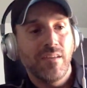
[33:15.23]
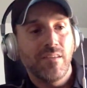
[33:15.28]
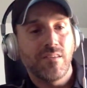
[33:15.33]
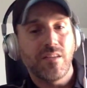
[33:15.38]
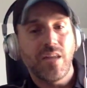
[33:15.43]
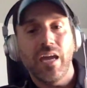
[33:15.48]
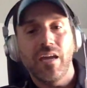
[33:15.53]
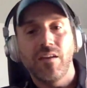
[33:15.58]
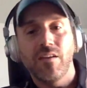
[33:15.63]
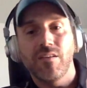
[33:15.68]

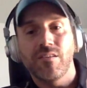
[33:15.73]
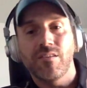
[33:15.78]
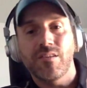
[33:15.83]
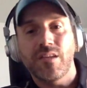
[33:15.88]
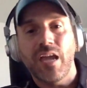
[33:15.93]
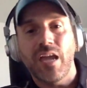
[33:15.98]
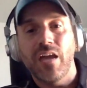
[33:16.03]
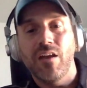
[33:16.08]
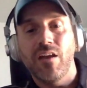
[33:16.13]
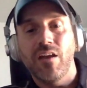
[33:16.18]
scan,
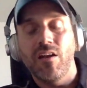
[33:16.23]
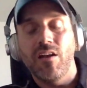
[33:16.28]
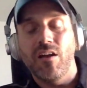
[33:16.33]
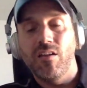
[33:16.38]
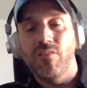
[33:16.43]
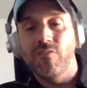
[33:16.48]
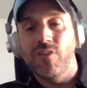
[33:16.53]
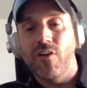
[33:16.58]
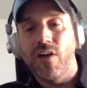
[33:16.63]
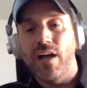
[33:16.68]
scan all of
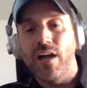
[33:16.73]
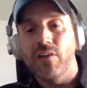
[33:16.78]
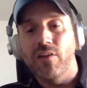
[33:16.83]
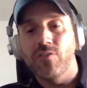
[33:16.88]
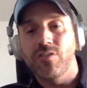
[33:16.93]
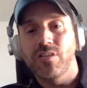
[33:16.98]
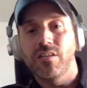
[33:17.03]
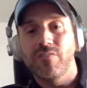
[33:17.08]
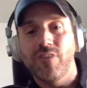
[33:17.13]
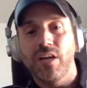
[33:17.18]
your
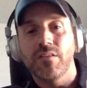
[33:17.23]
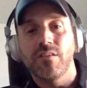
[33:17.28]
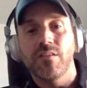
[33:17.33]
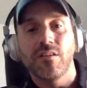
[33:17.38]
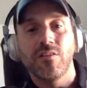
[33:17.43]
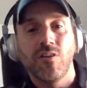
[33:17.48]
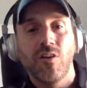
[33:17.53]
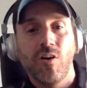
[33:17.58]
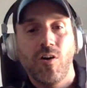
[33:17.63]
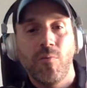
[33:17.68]
IoT
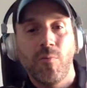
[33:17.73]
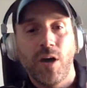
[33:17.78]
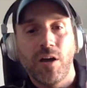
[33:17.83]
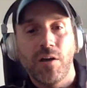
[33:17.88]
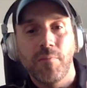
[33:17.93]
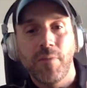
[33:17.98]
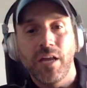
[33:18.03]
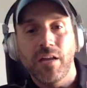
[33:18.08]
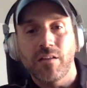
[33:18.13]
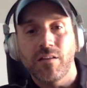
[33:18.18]
devices in your home,
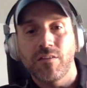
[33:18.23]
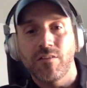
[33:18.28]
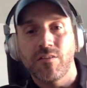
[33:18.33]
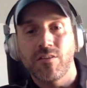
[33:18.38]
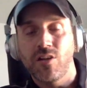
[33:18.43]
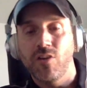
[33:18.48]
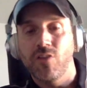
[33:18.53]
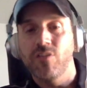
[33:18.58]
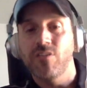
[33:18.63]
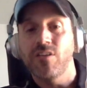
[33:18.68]
automatically
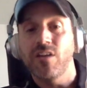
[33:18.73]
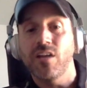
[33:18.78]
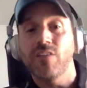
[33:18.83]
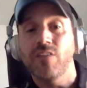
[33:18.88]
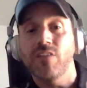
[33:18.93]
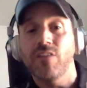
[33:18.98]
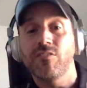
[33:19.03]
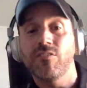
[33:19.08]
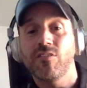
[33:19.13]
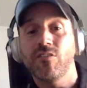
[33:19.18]
secure and
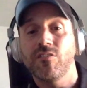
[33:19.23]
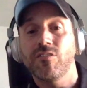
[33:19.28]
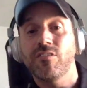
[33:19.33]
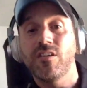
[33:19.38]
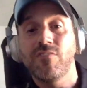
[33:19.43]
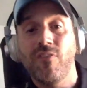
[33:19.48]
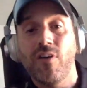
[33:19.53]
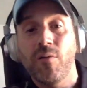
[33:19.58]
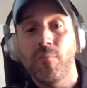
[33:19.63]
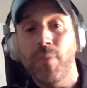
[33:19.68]
change those
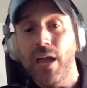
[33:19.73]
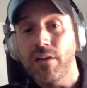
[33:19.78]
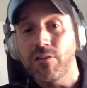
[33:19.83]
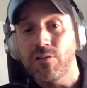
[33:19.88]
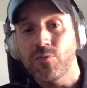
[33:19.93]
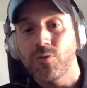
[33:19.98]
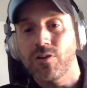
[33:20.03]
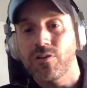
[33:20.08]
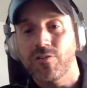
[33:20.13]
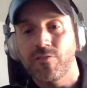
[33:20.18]
default
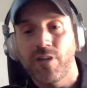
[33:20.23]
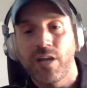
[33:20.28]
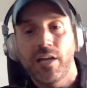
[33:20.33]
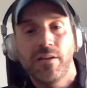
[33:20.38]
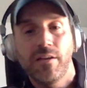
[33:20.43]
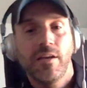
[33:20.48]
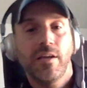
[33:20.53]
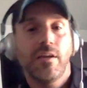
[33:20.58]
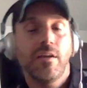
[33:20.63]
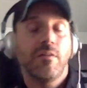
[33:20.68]
passwords.
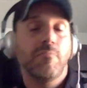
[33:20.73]
Right.